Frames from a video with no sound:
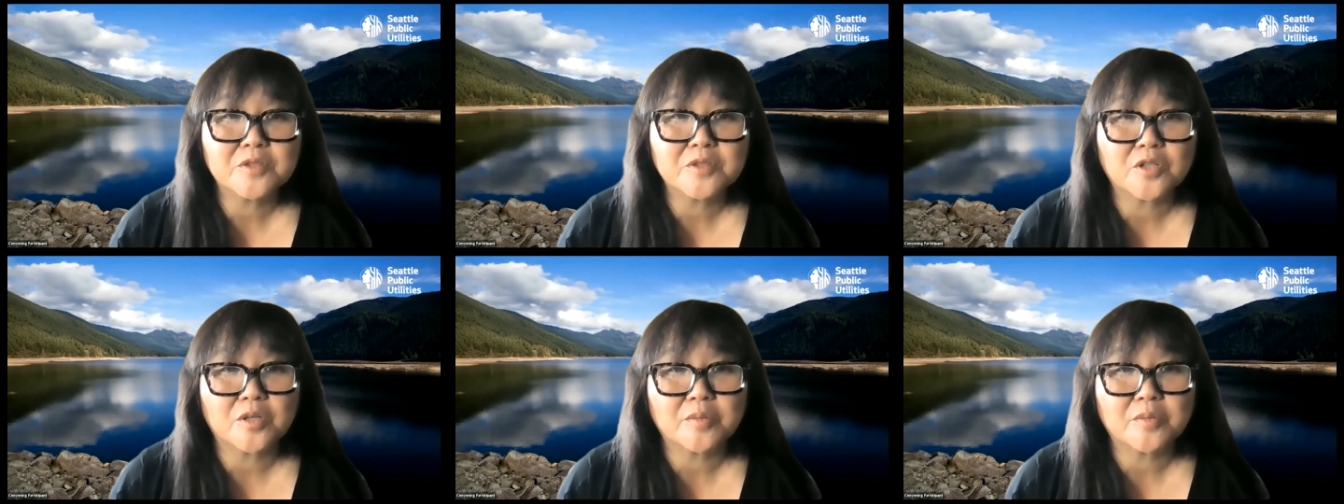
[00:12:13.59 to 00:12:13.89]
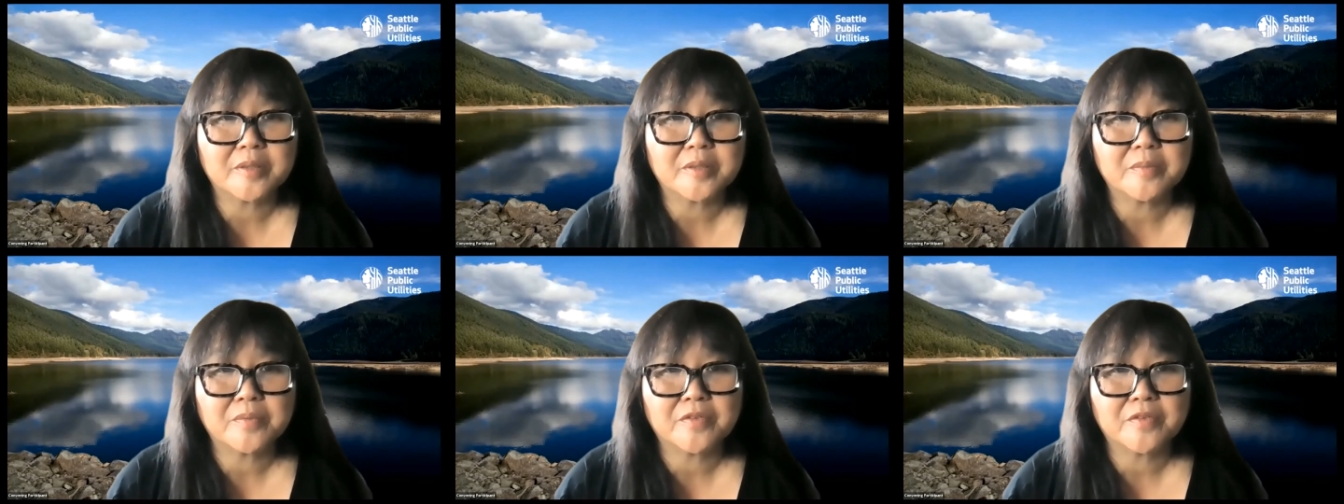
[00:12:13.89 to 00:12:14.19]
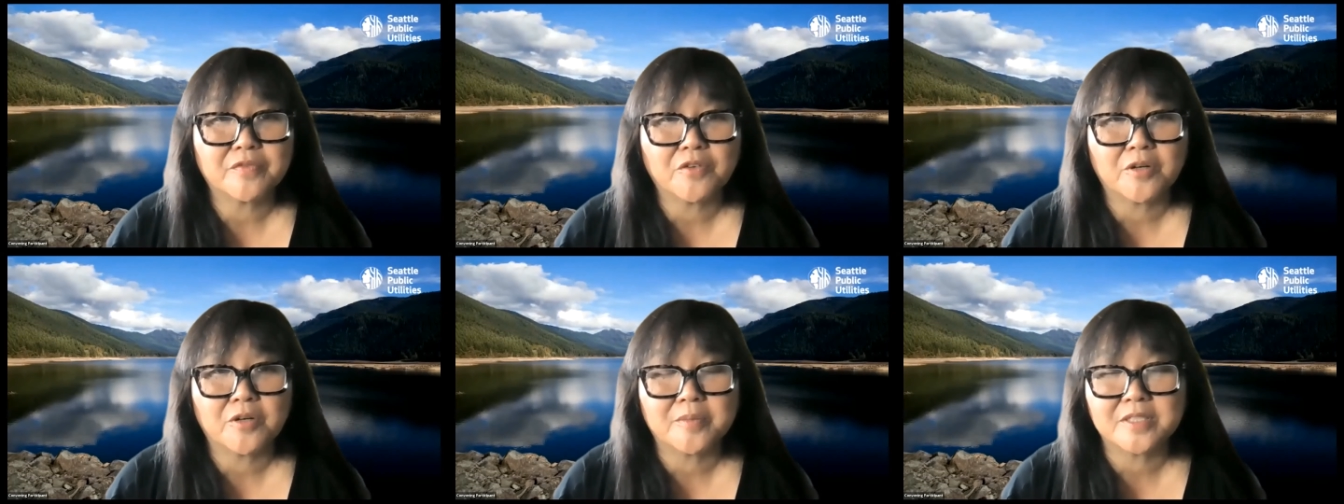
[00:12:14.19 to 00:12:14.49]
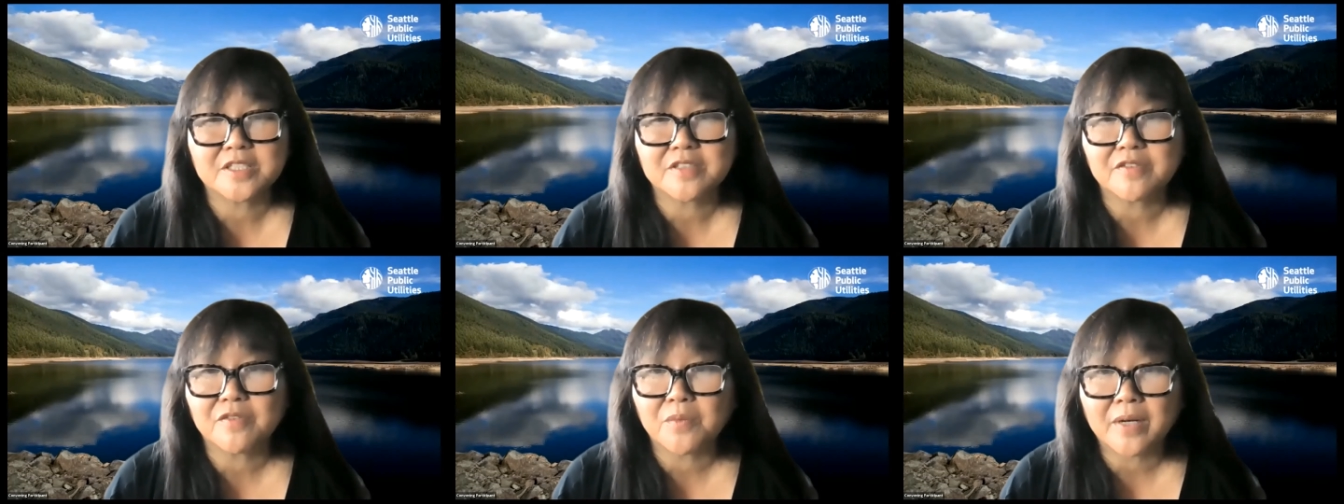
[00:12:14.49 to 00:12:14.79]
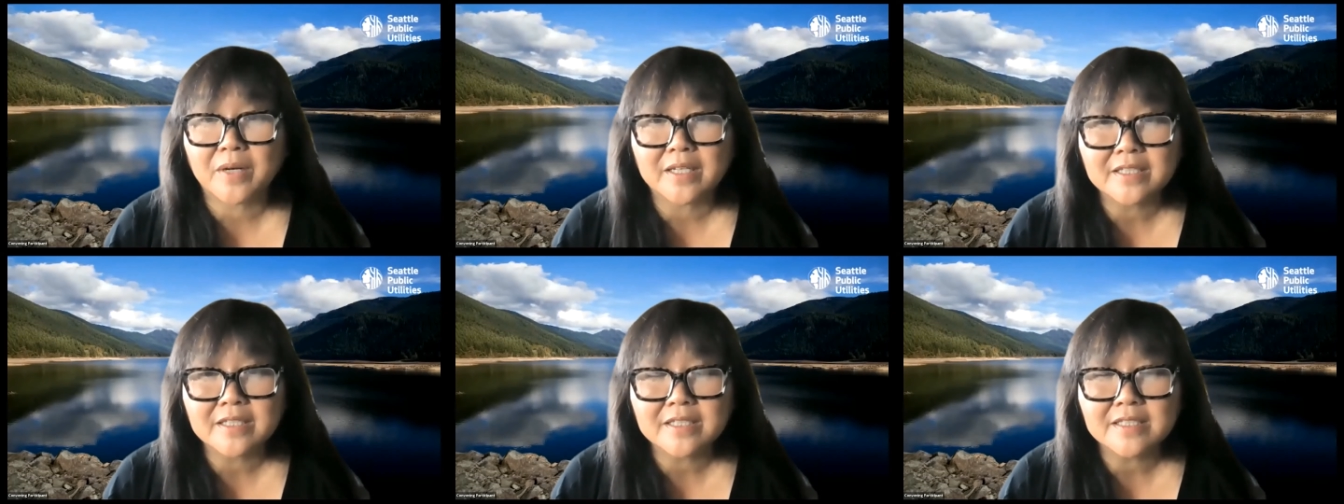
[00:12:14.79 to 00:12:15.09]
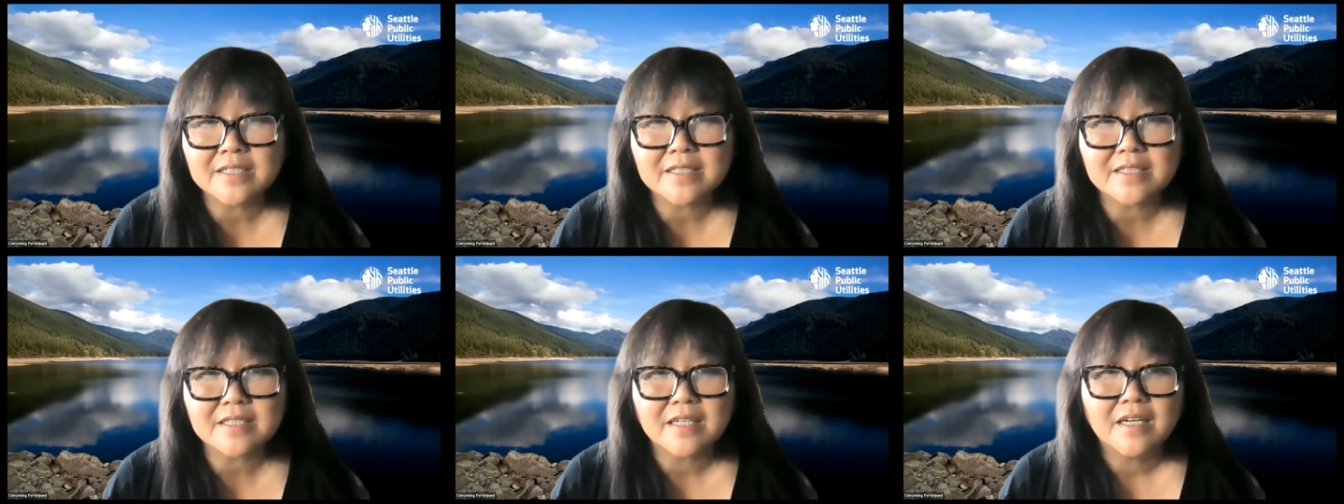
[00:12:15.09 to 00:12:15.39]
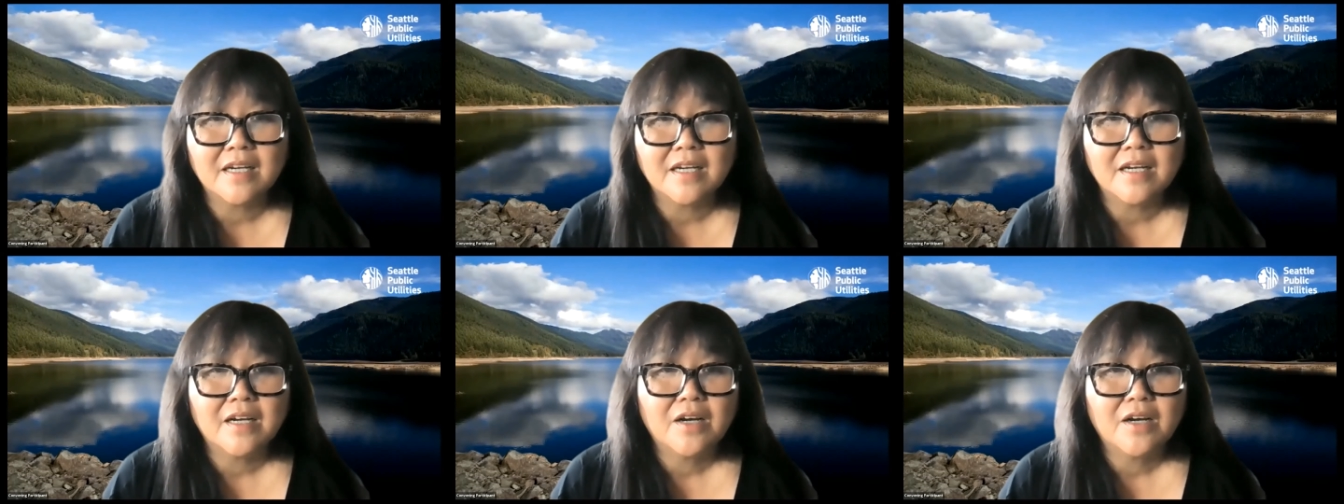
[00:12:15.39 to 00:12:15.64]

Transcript: absorbing performance of wetlands